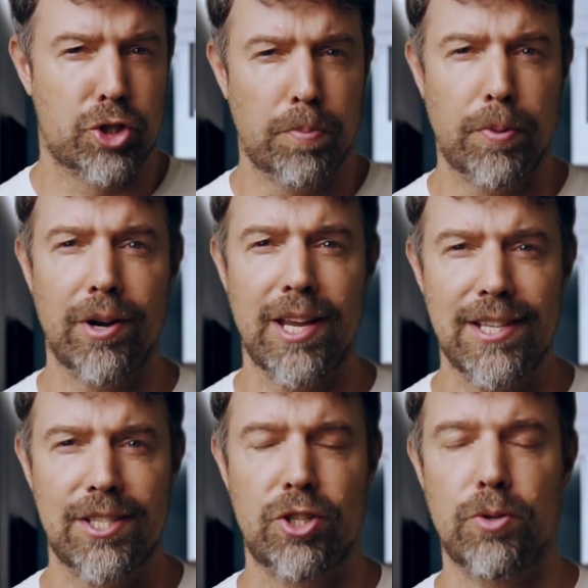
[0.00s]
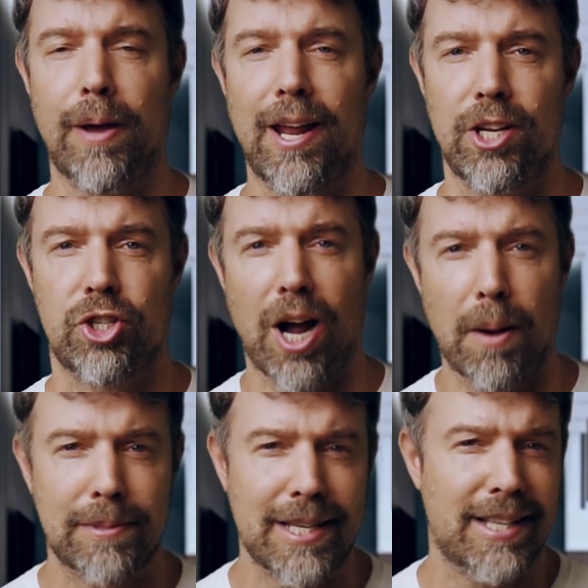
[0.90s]
super easy to manage,
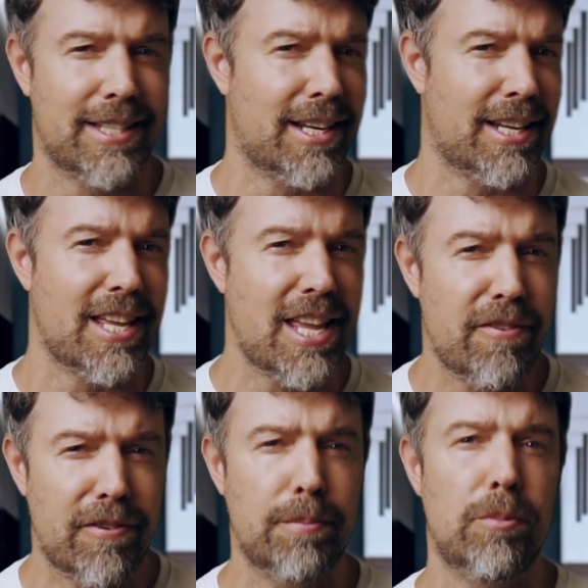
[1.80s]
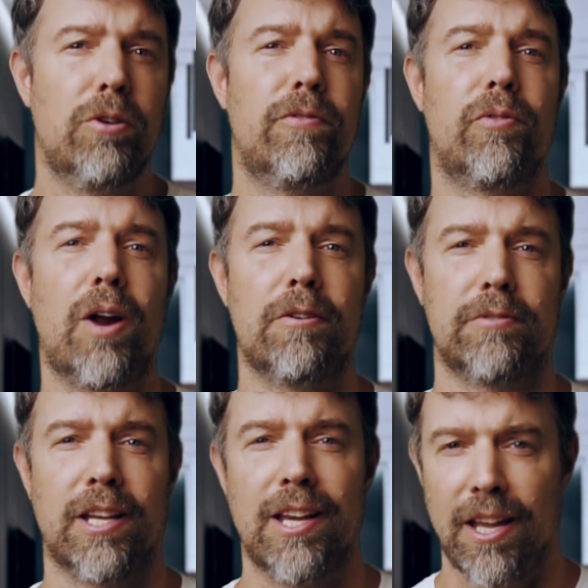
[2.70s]
update, and even move
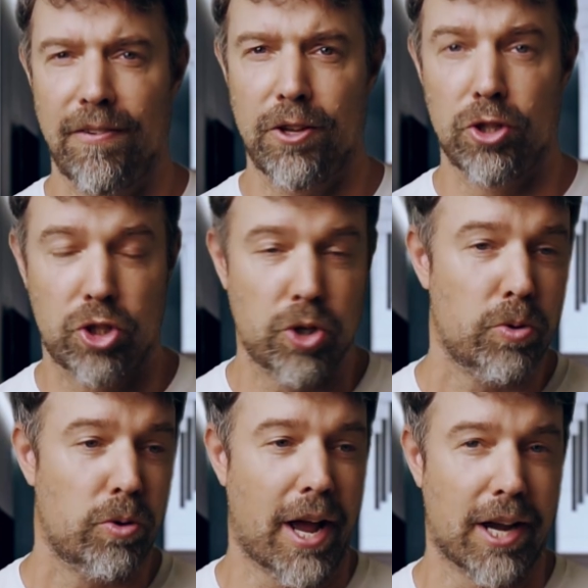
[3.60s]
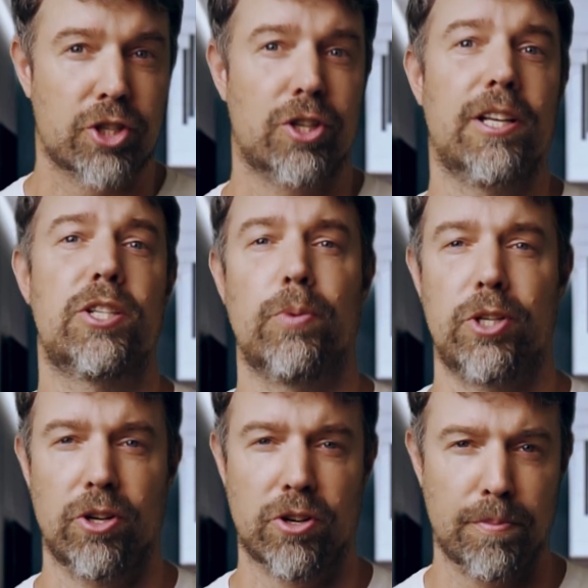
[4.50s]
around if you do actually
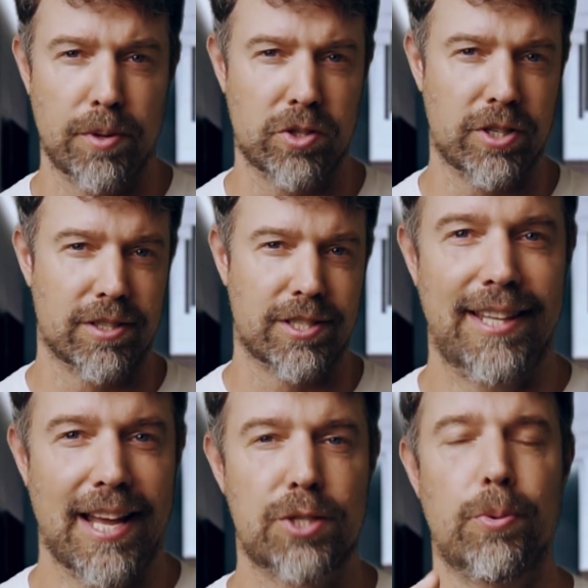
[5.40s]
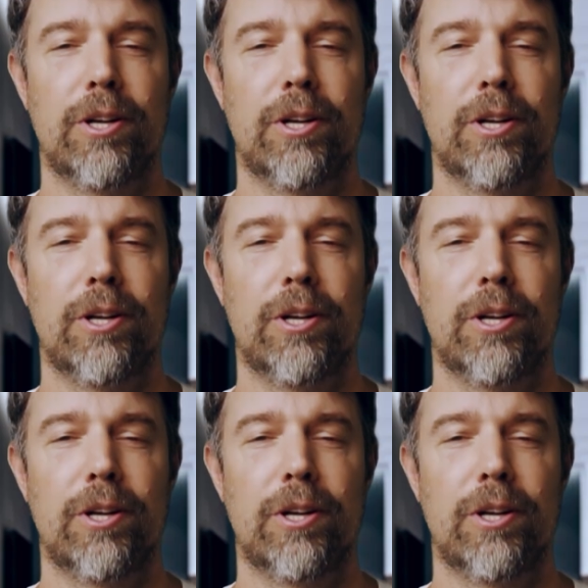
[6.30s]
switch your computers. That's